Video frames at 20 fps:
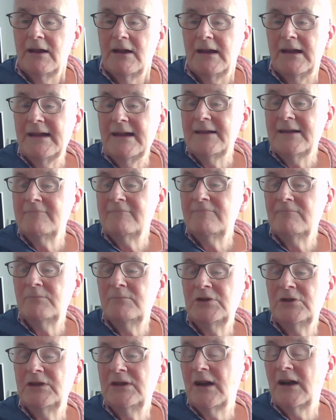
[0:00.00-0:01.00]
hitting
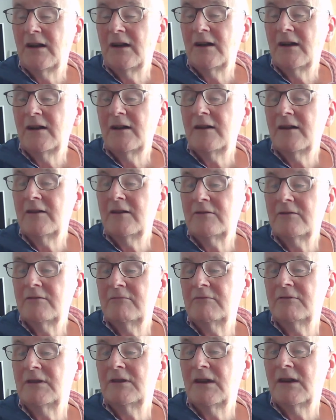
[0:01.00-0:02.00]
me harder
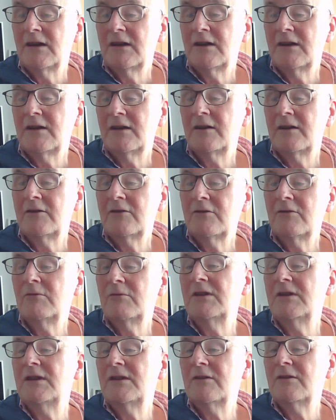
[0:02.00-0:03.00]
and harder
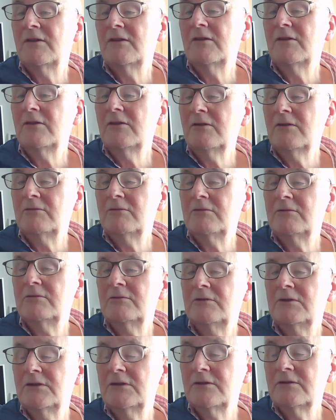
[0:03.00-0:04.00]
with all
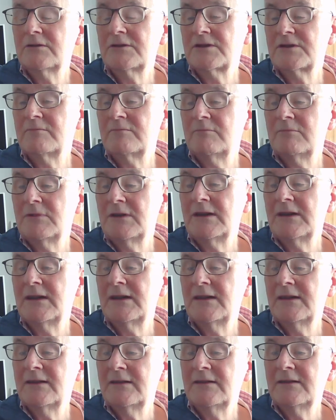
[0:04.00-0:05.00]
your
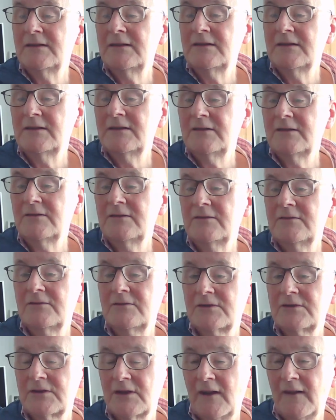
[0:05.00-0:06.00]

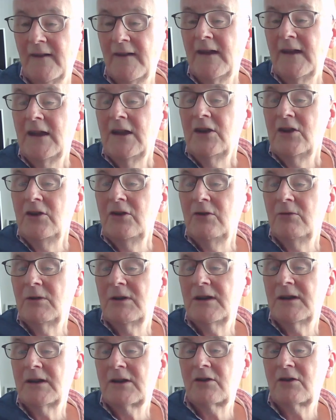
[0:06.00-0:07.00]
smiles. You
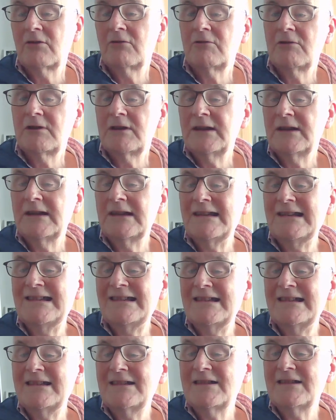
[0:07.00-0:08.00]
are
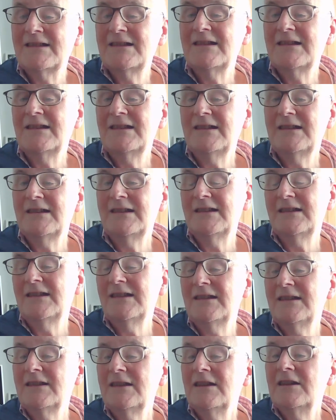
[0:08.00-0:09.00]

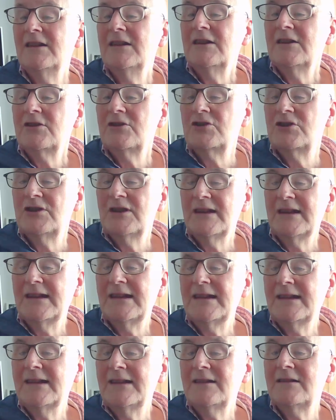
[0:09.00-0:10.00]
crazy,
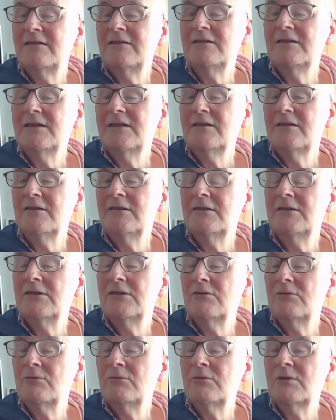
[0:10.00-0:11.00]
gentle in
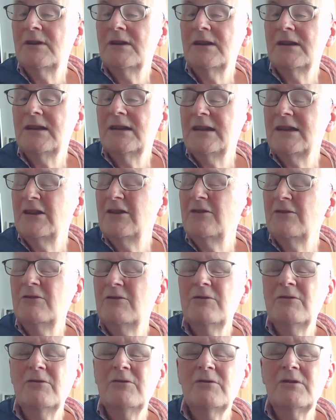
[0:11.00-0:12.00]
the way
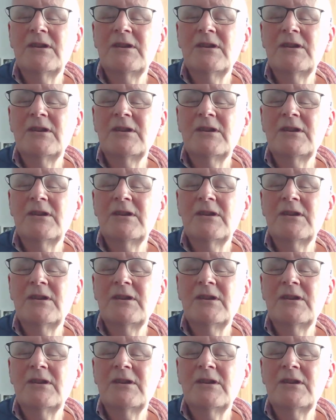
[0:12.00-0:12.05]
you